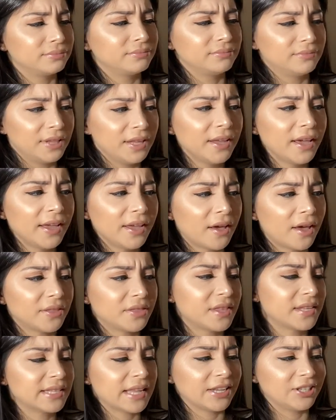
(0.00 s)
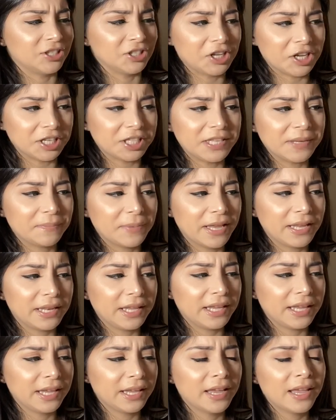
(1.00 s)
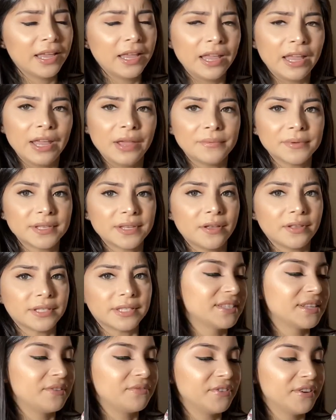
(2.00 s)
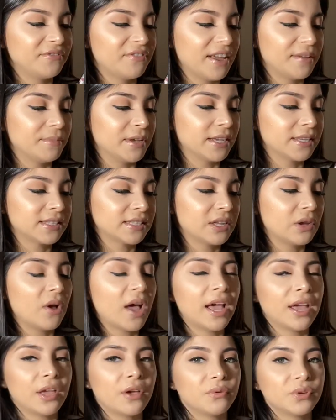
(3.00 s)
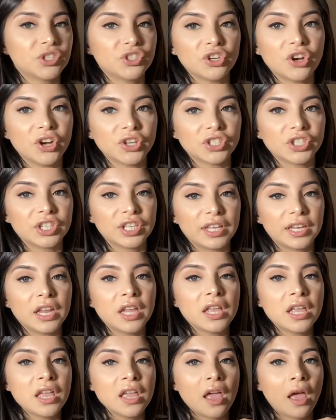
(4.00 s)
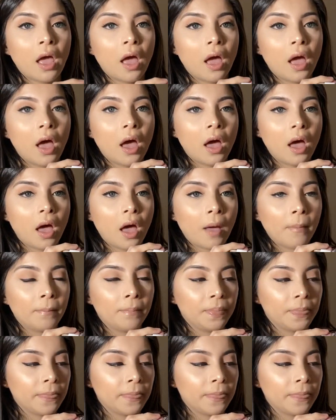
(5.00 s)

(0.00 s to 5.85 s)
think I got this at JCPenney. It was on sale for five bucks, so I always charge it. Um,